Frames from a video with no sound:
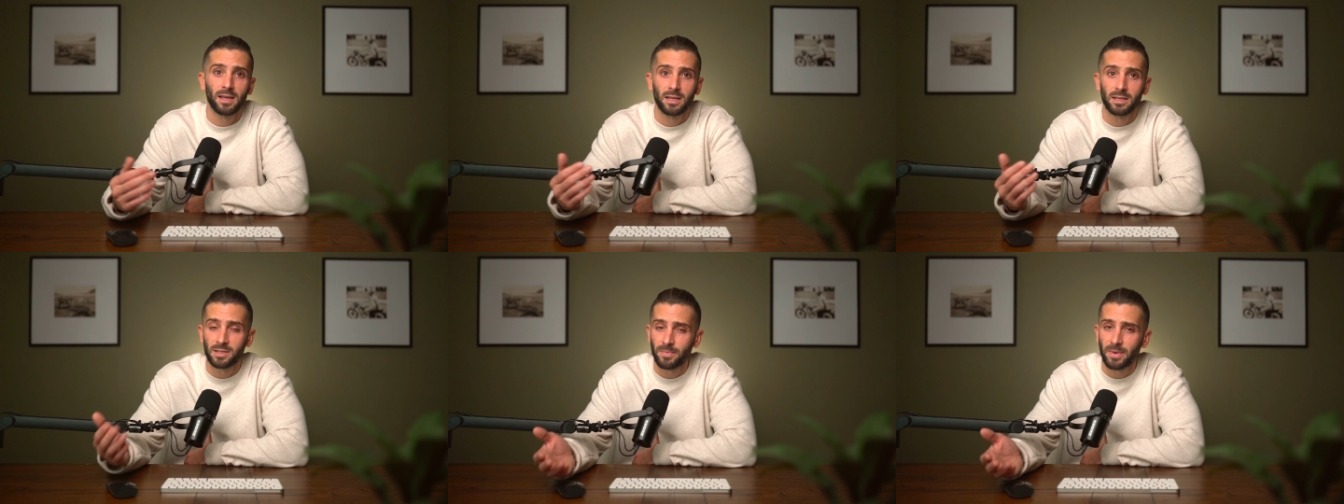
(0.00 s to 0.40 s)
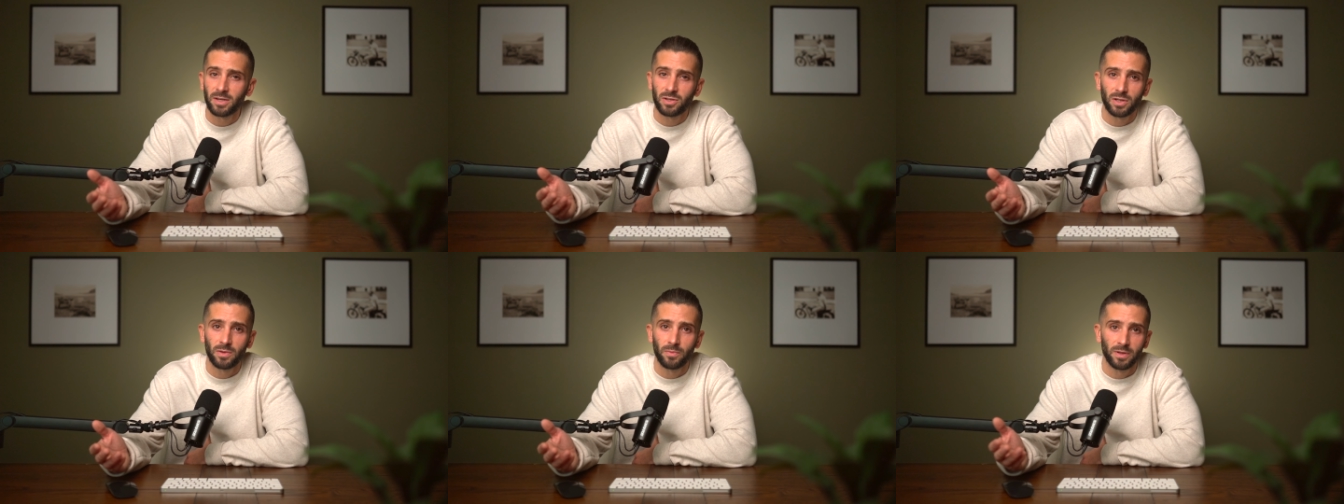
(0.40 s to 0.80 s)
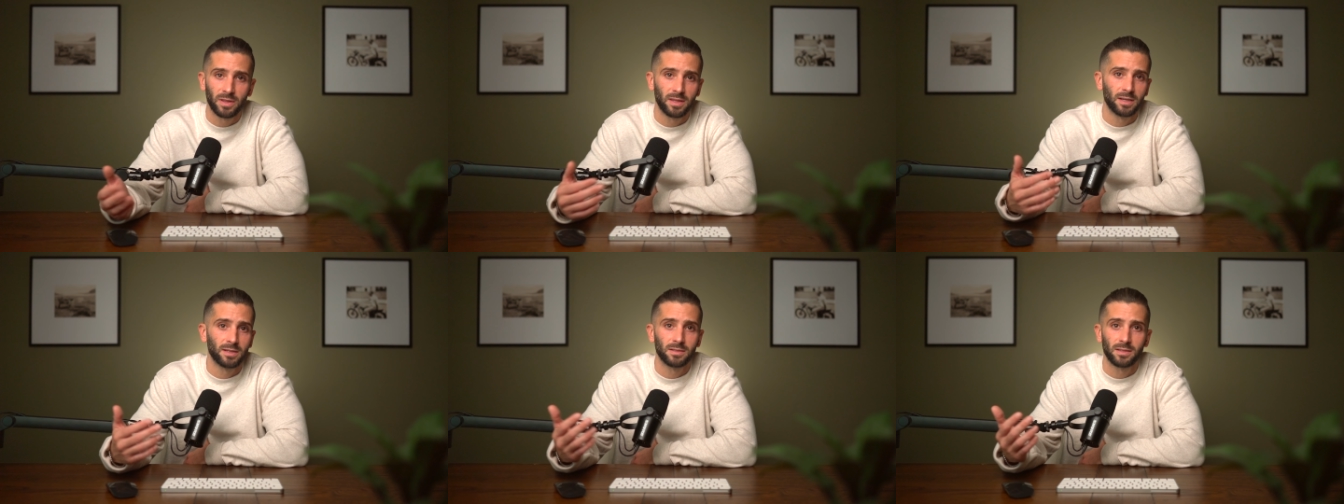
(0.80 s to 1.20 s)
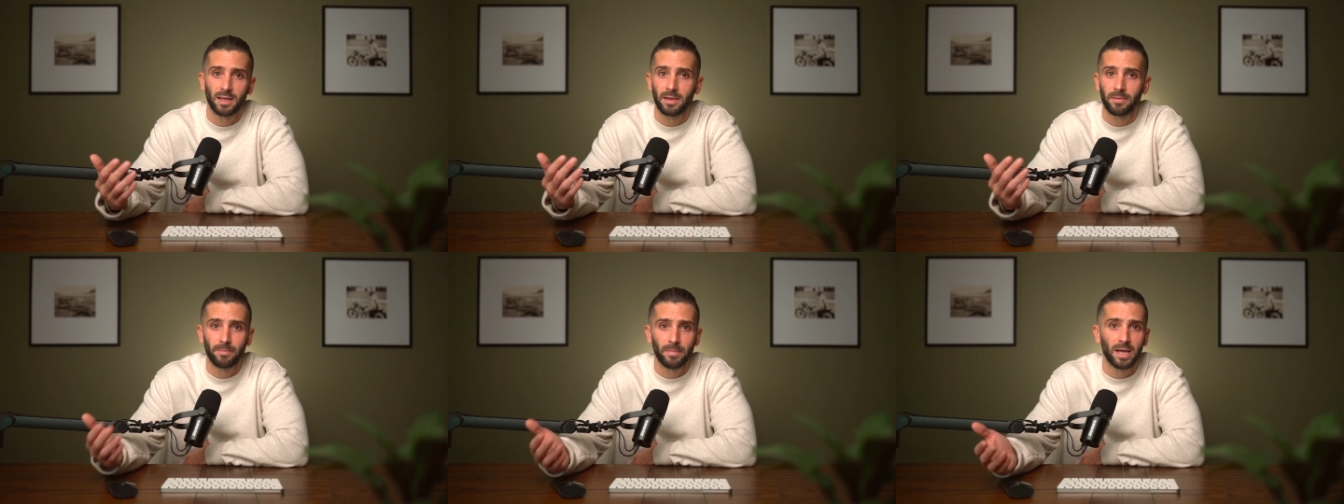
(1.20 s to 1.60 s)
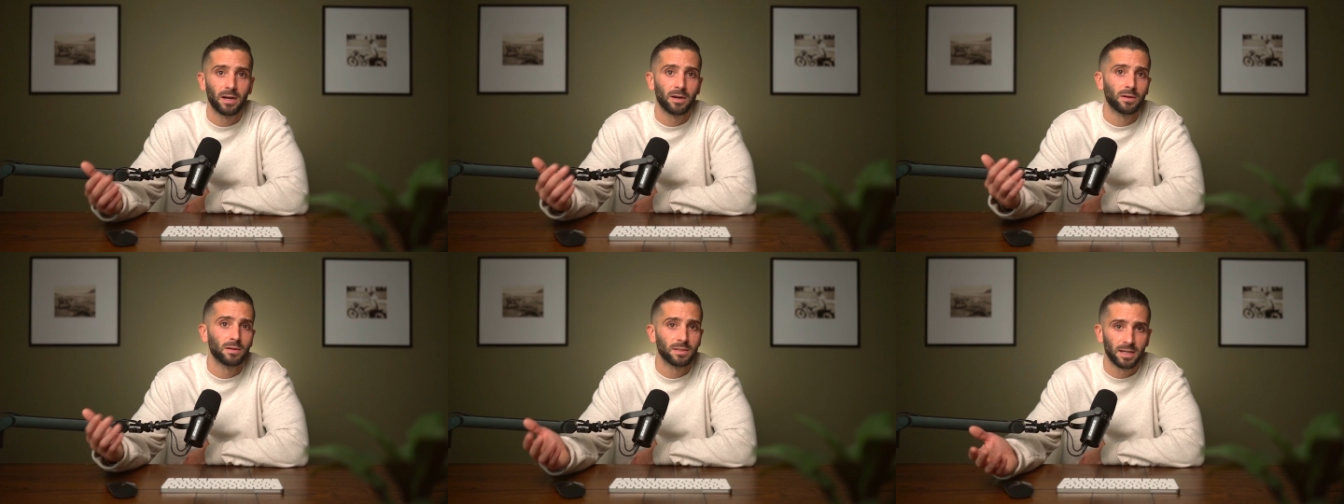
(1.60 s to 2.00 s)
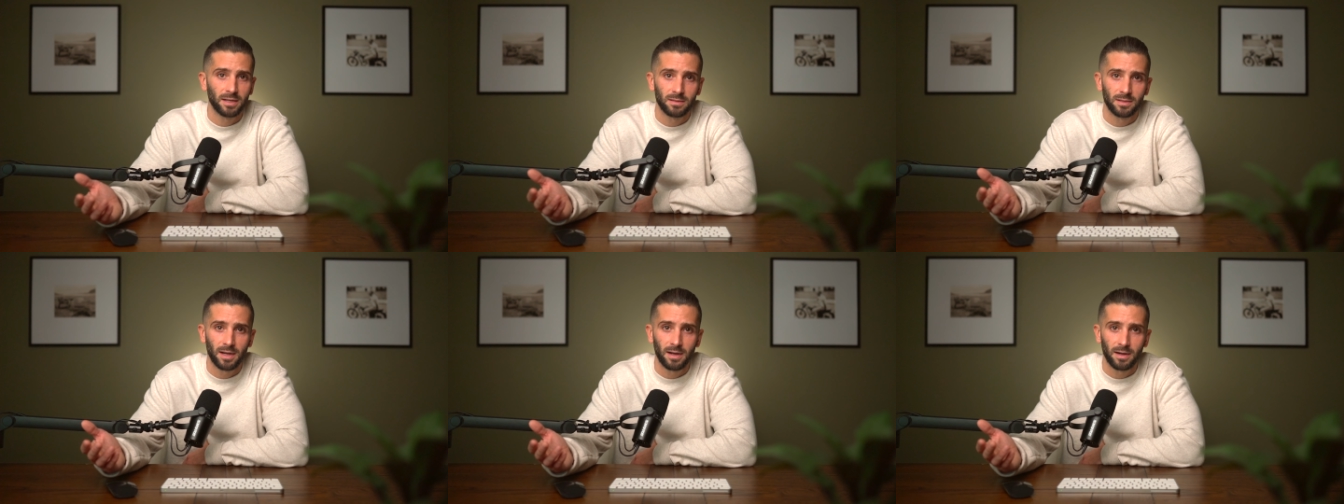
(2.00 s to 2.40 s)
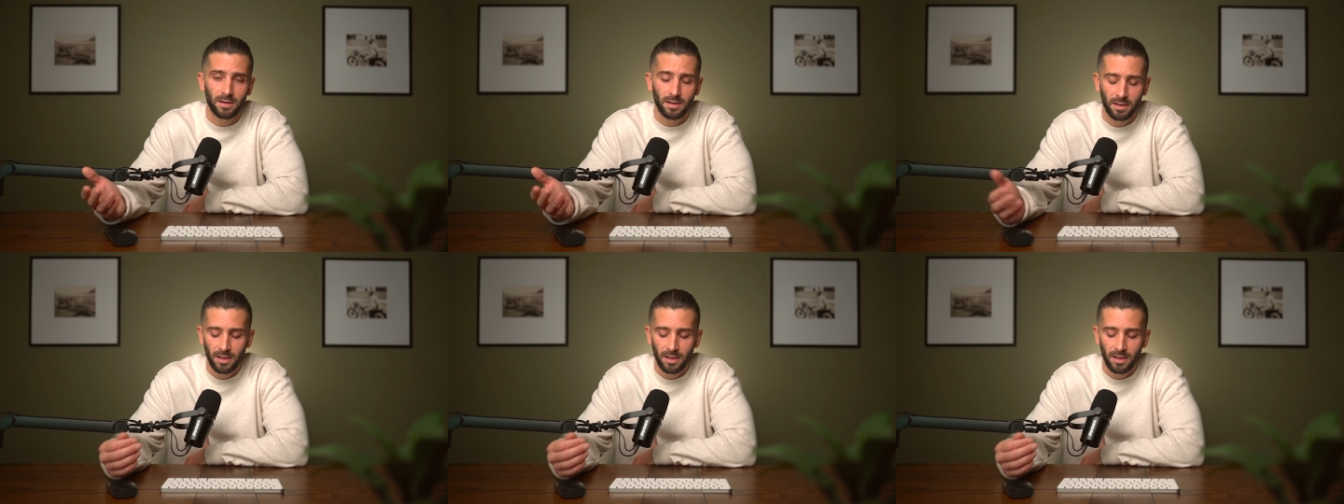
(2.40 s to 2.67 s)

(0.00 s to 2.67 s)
especially with things like Meta or TikTok.